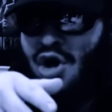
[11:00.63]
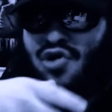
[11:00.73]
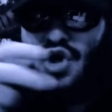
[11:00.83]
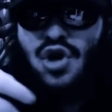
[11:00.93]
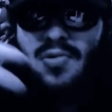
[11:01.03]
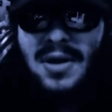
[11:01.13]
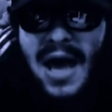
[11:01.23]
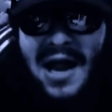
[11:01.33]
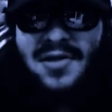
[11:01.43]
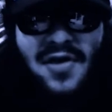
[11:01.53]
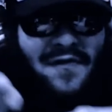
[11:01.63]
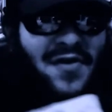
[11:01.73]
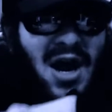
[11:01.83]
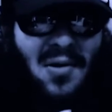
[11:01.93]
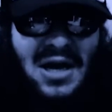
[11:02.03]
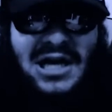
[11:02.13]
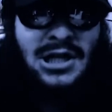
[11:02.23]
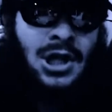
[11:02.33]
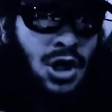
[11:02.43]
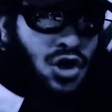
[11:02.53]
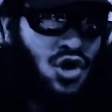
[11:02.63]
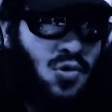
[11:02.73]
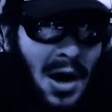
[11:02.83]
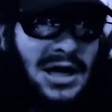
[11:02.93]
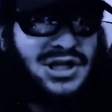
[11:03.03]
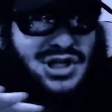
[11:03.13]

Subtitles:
Do you get the various nuanced